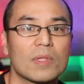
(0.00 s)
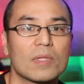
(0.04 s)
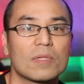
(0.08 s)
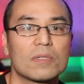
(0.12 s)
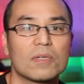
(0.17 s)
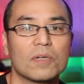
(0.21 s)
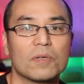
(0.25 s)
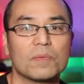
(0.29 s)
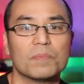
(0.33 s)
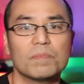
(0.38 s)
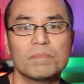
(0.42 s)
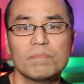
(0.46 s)

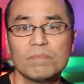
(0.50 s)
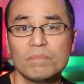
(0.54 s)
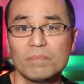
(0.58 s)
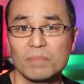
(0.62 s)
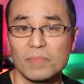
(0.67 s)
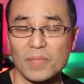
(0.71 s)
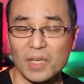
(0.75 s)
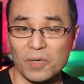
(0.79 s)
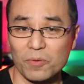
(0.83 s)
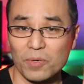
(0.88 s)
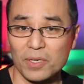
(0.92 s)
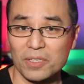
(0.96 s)
So,
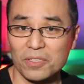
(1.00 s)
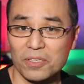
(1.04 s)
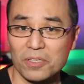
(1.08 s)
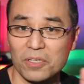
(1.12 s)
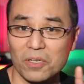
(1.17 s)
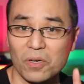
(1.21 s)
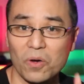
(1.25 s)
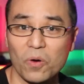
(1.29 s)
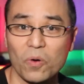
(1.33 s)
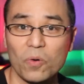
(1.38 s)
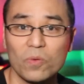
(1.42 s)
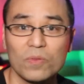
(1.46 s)
I want you to
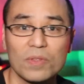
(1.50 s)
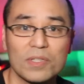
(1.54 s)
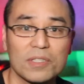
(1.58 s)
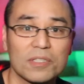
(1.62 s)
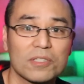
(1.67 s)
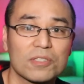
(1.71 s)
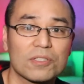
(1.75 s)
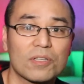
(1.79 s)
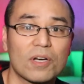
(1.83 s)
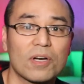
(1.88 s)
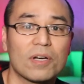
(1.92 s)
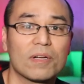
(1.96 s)
hold this
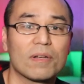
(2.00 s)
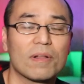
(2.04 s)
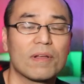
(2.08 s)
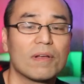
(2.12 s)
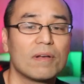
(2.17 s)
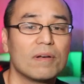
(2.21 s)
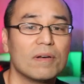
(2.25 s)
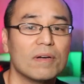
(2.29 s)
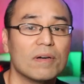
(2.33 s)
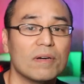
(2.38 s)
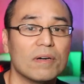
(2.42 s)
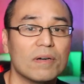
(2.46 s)
thought
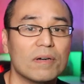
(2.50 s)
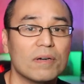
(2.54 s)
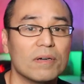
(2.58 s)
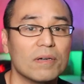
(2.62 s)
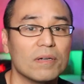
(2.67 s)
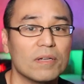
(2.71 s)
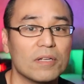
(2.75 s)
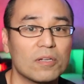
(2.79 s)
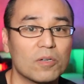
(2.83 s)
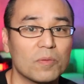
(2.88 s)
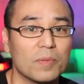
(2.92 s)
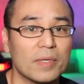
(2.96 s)
a
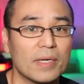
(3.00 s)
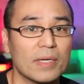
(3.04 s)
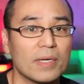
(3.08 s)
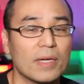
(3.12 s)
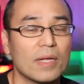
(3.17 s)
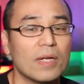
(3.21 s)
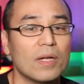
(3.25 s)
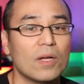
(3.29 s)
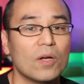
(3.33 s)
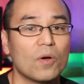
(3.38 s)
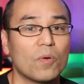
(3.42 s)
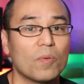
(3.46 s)
little bit
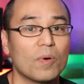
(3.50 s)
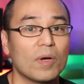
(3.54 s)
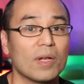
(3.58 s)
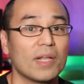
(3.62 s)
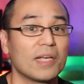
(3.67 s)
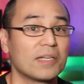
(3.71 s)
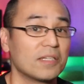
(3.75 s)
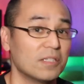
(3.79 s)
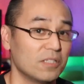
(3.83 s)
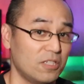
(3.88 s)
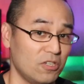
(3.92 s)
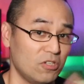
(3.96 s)
while
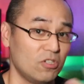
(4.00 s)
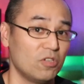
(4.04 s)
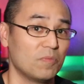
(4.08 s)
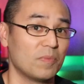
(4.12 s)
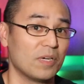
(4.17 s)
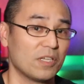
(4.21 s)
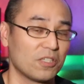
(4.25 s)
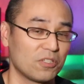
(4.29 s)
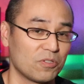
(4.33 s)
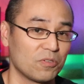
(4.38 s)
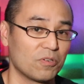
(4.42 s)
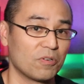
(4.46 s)
I continue
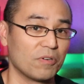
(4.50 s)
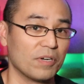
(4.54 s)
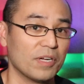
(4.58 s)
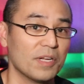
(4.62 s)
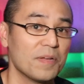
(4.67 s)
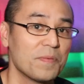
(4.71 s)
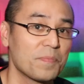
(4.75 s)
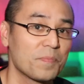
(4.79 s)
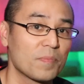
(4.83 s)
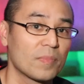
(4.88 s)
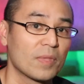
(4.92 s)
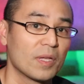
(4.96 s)
my story.
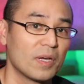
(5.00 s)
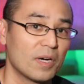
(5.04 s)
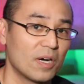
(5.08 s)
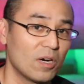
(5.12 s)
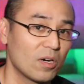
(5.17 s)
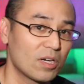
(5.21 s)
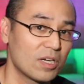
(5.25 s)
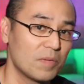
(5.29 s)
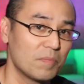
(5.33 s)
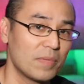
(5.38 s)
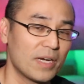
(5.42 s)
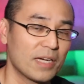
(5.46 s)
I'll
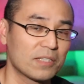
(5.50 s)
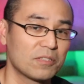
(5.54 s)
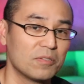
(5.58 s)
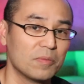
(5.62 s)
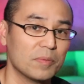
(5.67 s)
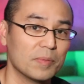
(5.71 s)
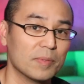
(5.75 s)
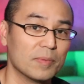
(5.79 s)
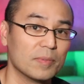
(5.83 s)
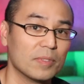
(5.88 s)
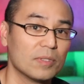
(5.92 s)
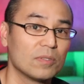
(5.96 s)
come back
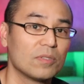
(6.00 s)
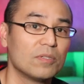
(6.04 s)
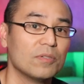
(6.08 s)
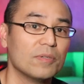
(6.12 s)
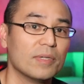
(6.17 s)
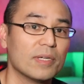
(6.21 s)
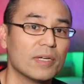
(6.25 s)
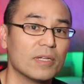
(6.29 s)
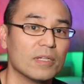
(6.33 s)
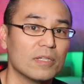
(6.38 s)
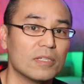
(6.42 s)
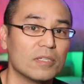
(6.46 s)
to
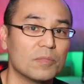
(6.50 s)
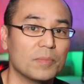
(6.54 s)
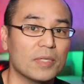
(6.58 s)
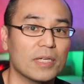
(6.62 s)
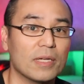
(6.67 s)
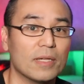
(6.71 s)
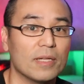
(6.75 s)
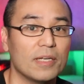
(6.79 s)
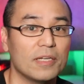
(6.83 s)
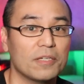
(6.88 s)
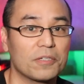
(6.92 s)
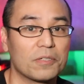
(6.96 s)
it a little bit
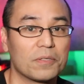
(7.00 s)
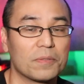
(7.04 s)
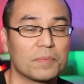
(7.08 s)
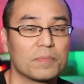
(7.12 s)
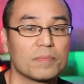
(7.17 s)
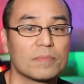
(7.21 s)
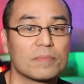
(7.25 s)
later.